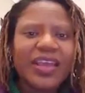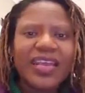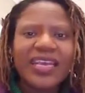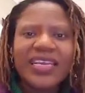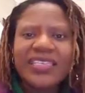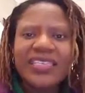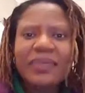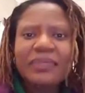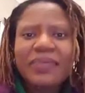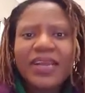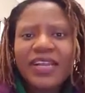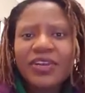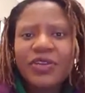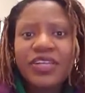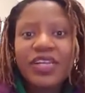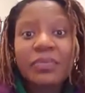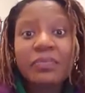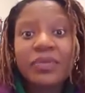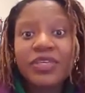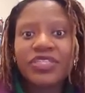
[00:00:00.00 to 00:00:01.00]
He's a man
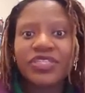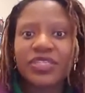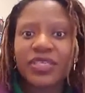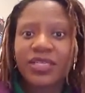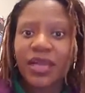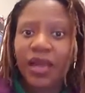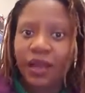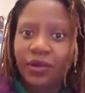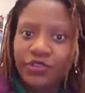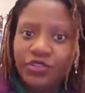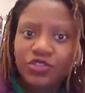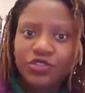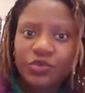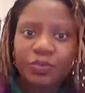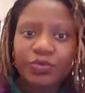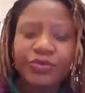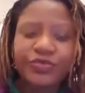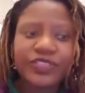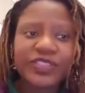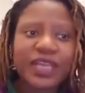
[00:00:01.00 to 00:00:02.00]
on a mission, out to
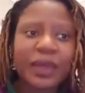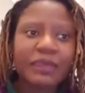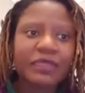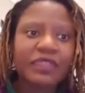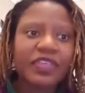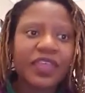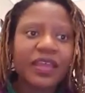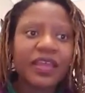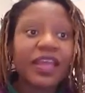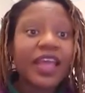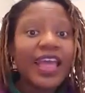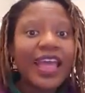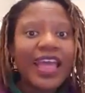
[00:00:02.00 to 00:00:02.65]
prove something,